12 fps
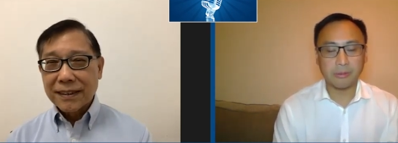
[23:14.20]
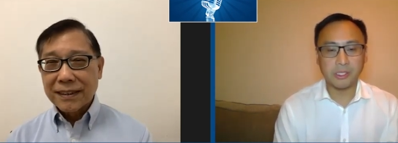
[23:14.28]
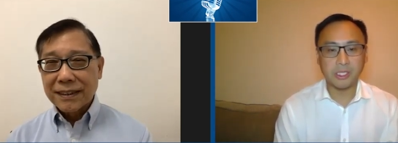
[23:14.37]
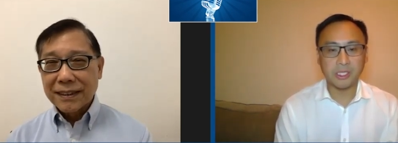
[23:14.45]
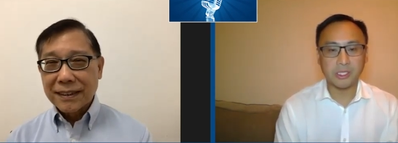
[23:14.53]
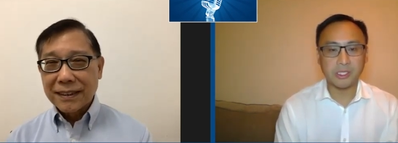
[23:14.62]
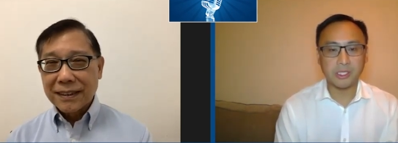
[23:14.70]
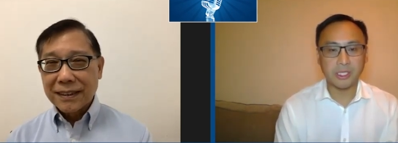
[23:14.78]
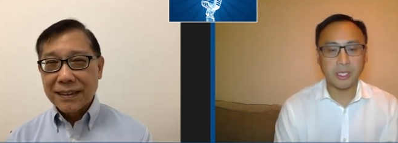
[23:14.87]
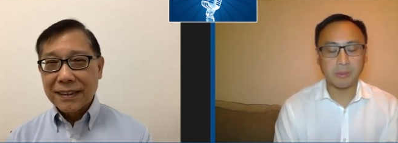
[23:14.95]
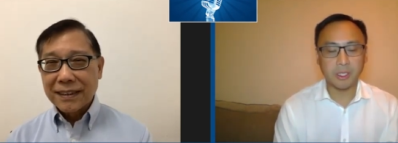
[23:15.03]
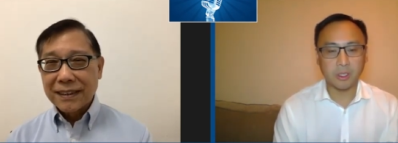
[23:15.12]
Speaker 1: the
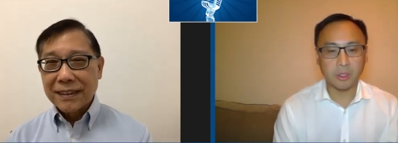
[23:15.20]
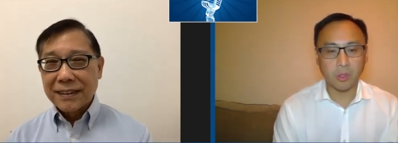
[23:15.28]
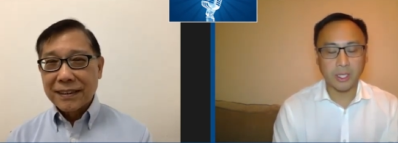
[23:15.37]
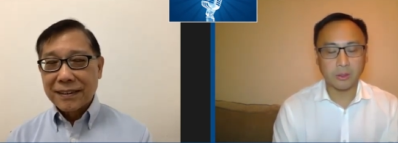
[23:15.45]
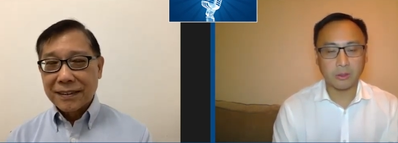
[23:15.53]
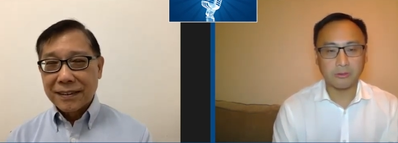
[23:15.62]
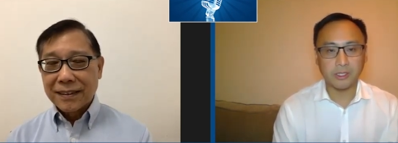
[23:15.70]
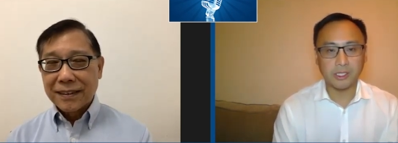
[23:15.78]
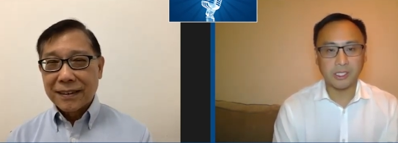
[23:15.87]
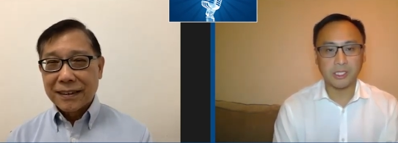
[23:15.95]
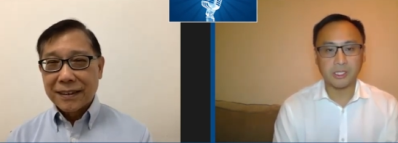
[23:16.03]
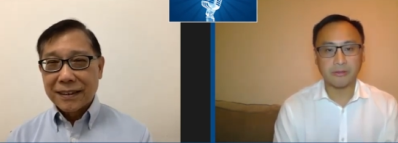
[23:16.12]
CSE. I'm the Director of
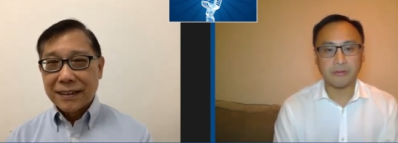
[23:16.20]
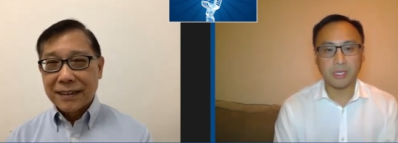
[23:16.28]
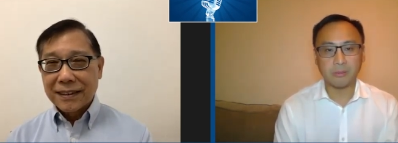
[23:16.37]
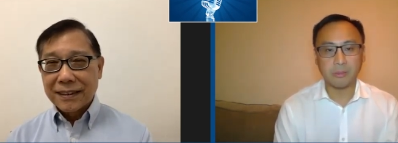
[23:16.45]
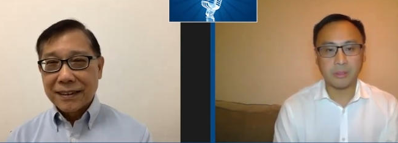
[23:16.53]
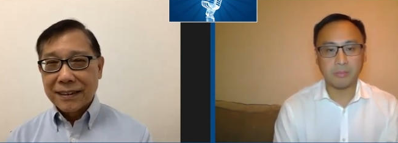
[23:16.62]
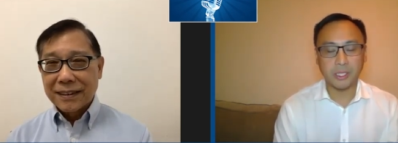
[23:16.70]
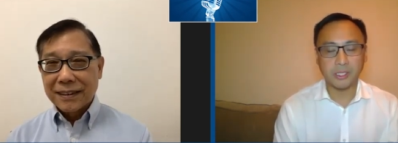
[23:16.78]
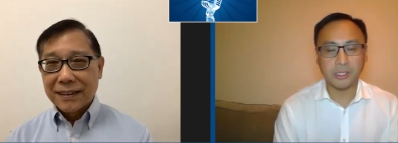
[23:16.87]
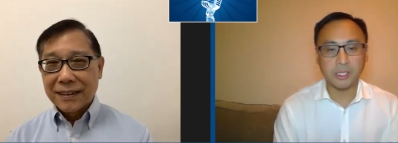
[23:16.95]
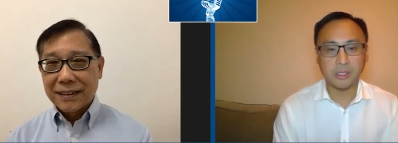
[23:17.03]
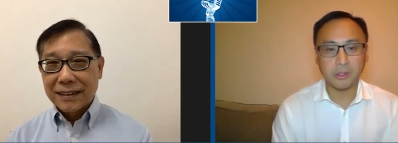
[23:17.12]
Listings Development
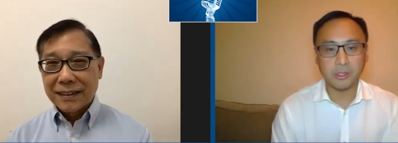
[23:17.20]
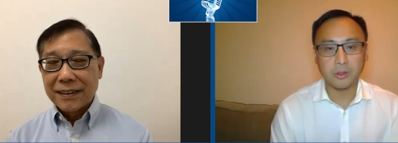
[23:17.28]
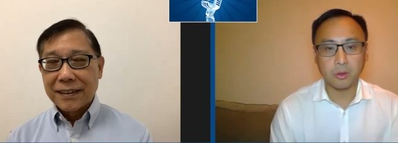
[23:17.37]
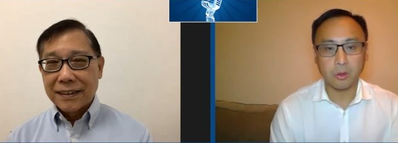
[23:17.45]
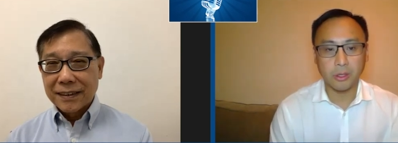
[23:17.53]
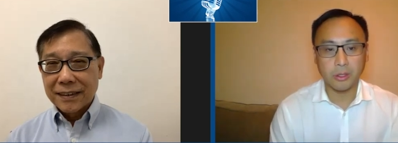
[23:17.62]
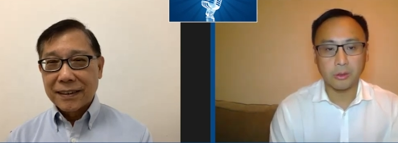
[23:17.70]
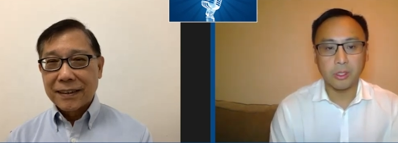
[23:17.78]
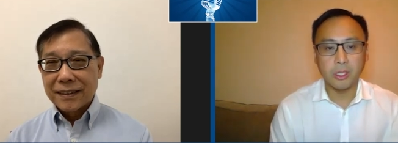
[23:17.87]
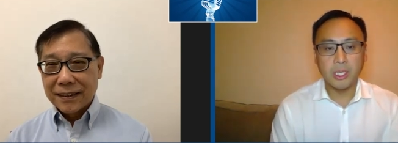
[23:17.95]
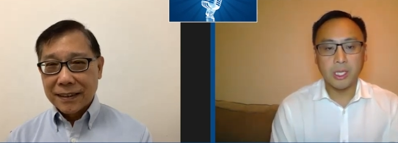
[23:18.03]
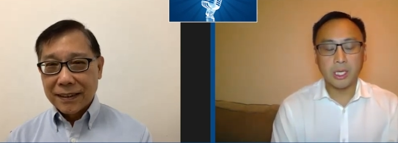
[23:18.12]
based here in Toronto.
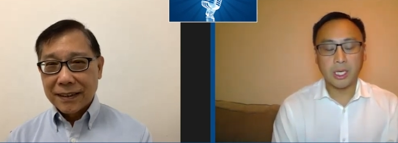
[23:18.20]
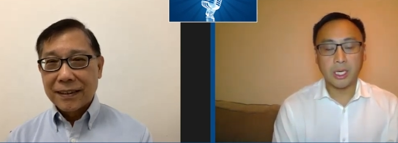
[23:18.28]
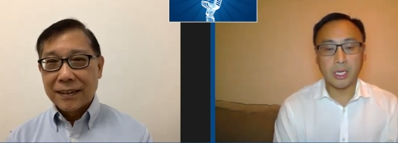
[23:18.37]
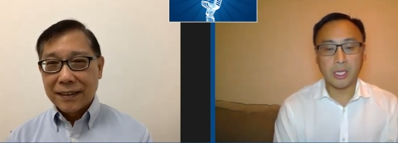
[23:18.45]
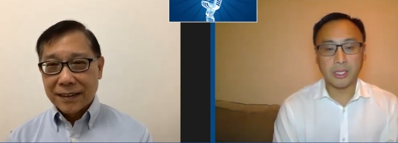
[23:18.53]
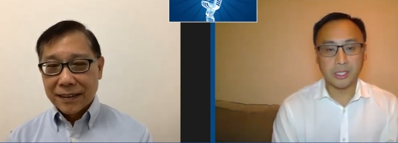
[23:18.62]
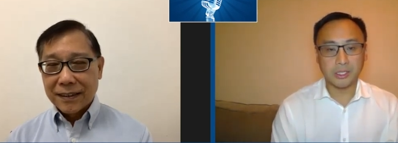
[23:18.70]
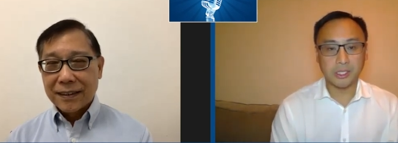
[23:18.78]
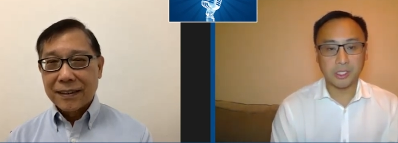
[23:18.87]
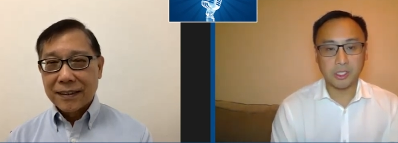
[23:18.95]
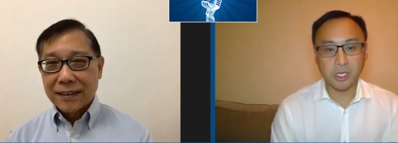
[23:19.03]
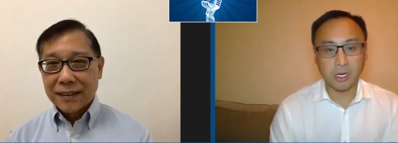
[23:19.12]
This
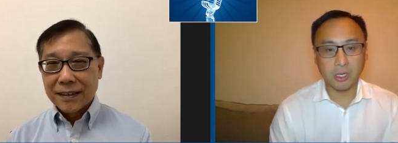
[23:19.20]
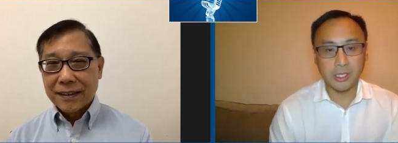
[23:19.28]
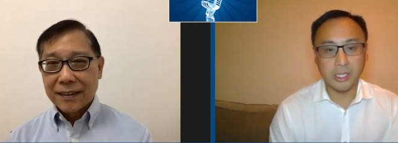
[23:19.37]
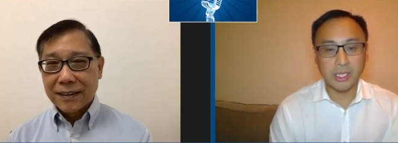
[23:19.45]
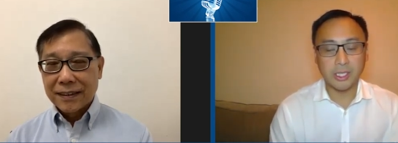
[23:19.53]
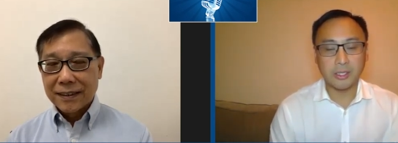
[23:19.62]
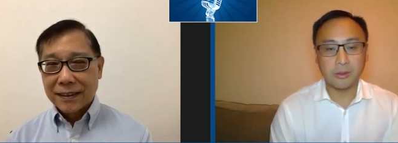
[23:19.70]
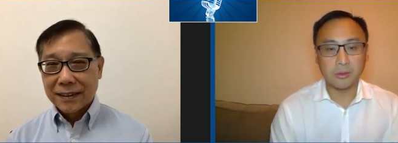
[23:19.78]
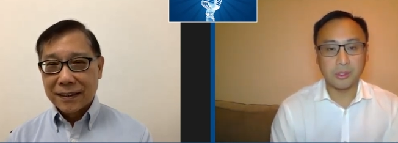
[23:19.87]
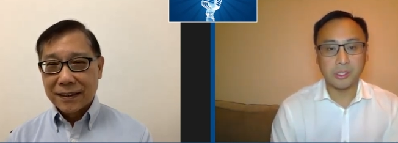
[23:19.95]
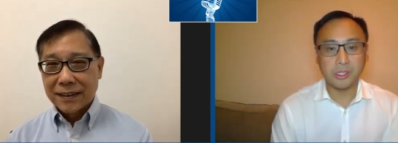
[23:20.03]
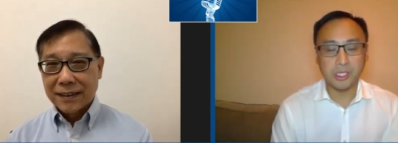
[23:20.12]
is Charlie In,
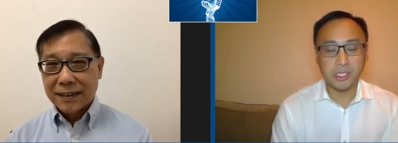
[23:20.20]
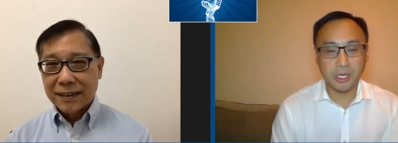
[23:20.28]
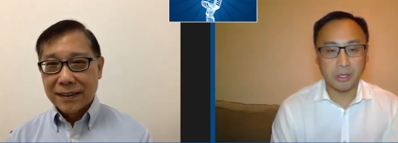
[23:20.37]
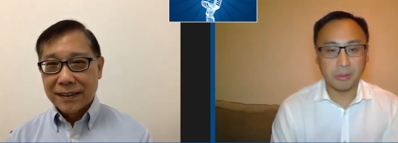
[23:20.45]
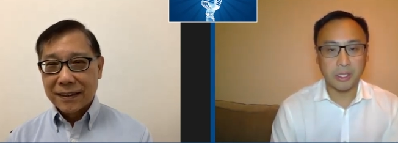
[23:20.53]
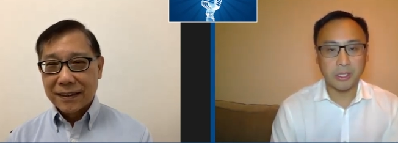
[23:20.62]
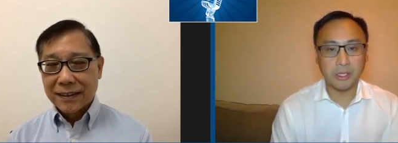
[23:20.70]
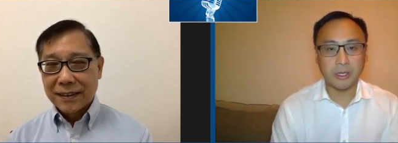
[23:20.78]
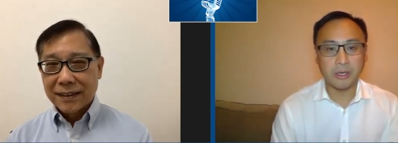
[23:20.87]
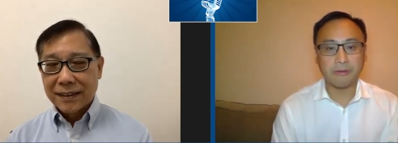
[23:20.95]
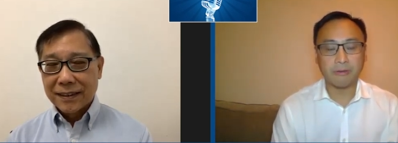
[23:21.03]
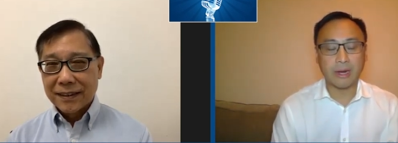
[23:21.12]
who is the Chairman
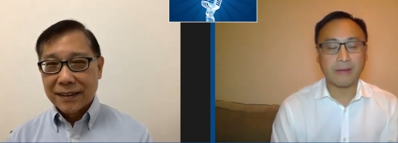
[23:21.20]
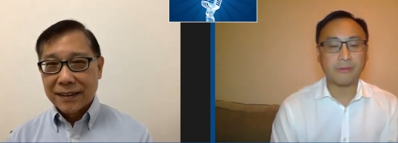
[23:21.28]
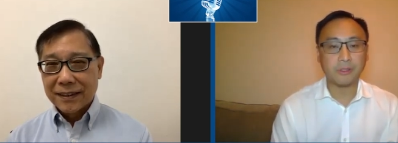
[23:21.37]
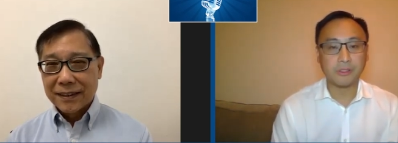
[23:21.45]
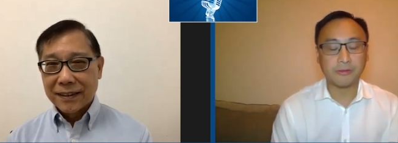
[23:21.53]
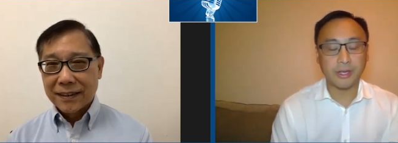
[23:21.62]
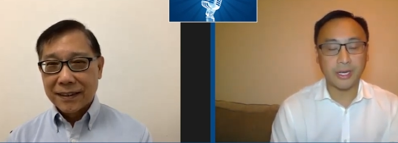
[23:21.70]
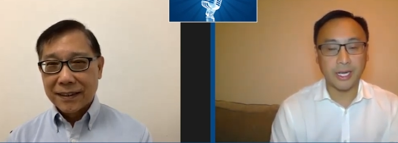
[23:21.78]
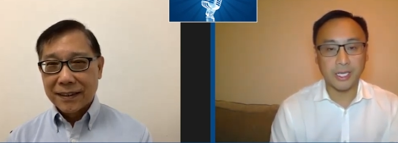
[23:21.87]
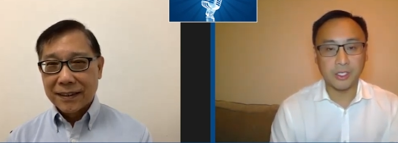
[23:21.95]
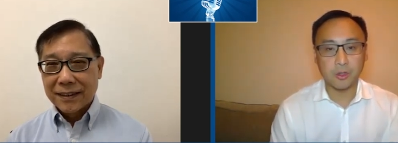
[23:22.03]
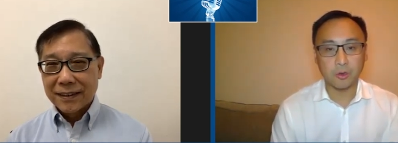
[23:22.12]
of Raffles
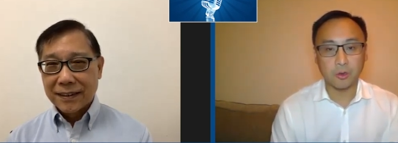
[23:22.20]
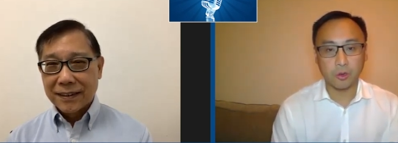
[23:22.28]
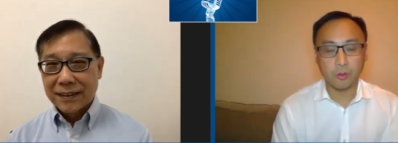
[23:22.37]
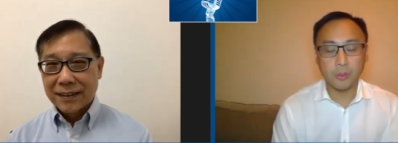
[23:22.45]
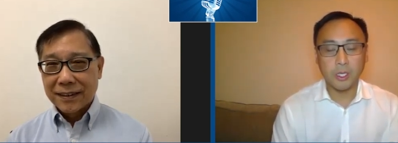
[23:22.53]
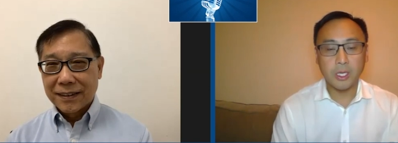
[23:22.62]
Financial Group.